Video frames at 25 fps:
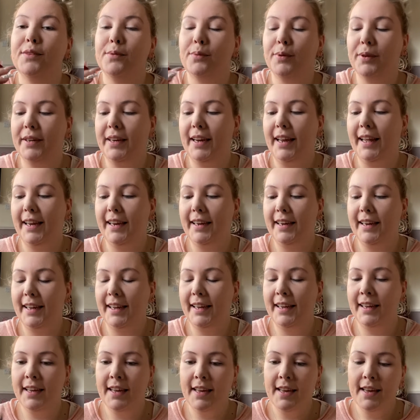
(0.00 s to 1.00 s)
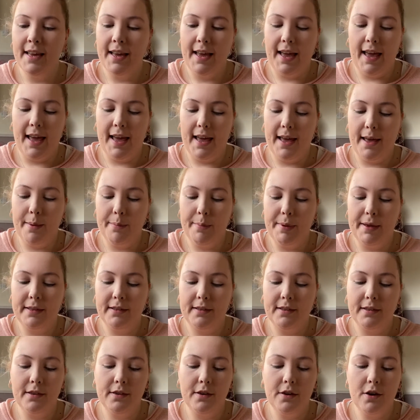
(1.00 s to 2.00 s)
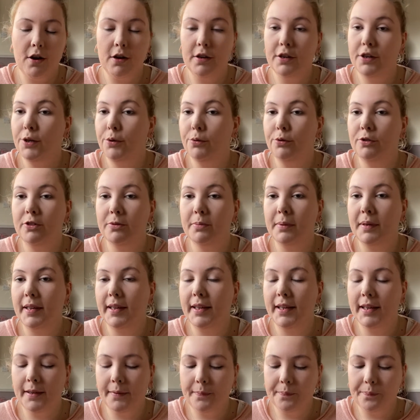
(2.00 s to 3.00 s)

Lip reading: one lately. It's not new to me,